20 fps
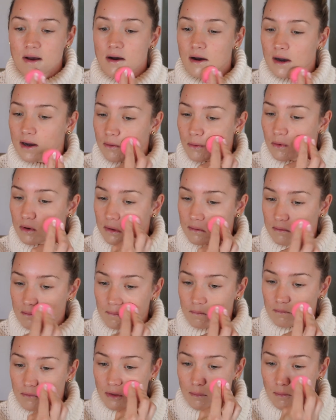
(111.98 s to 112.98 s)
I want
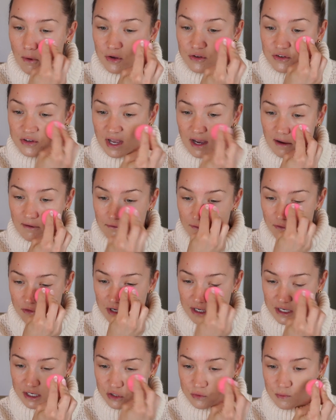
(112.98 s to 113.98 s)
the most
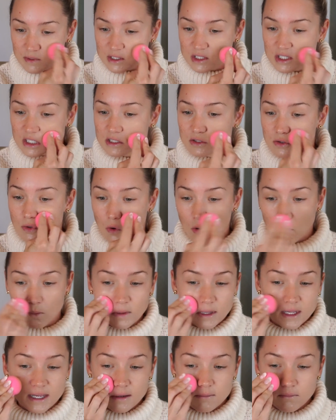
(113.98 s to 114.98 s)
coverage, which is
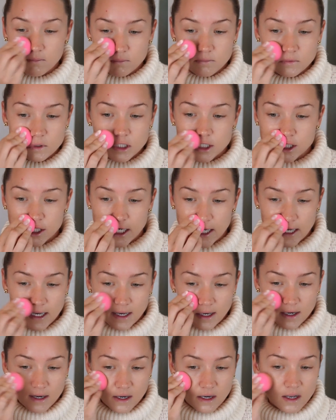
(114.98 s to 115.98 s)
normally
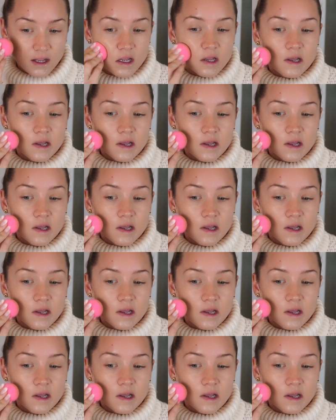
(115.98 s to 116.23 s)
chin,